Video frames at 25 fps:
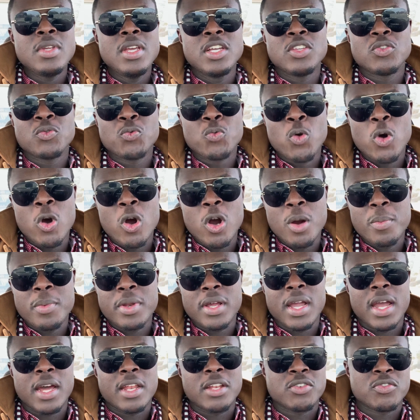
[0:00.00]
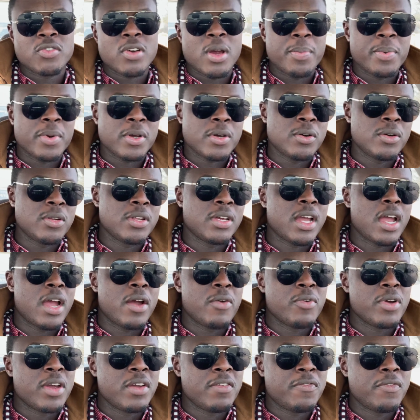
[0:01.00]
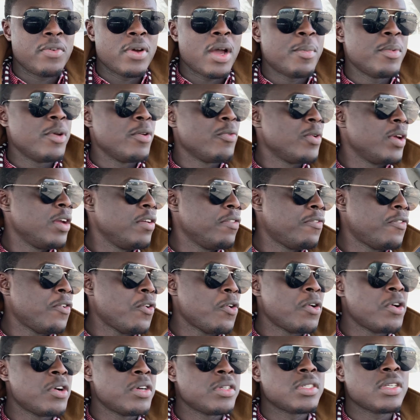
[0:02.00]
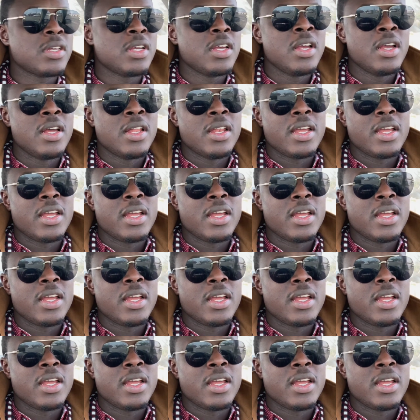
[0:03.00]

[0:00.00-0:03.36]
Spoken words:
It's warm. They got a tropical. They got rainforest.